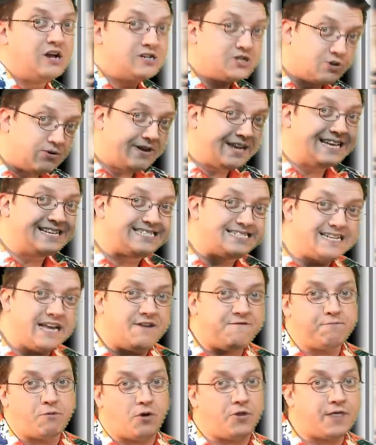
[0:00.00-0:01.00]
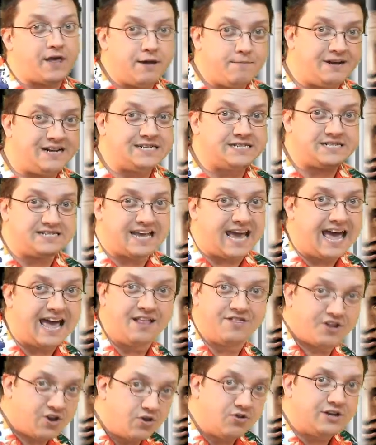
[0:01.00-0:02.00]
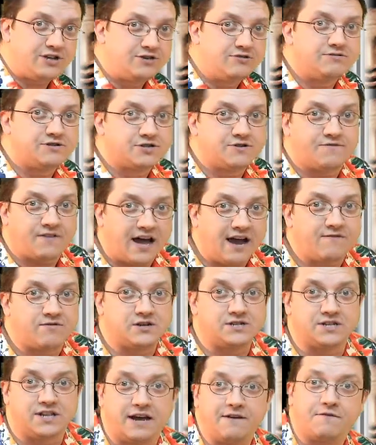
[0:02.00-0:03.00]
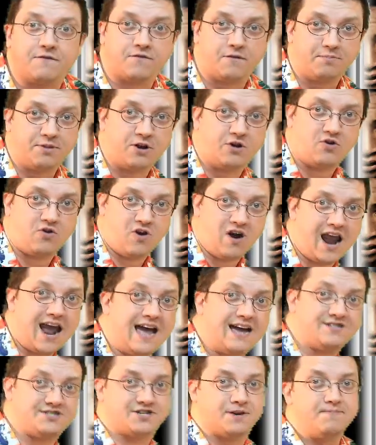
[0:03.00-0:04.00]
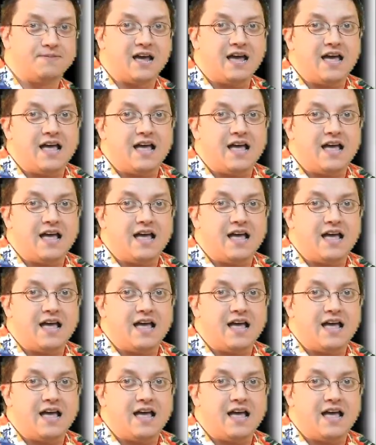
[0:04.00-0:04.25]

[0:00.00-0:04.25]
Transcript: so it can save both him and his dad, the only two survivors left from the crash.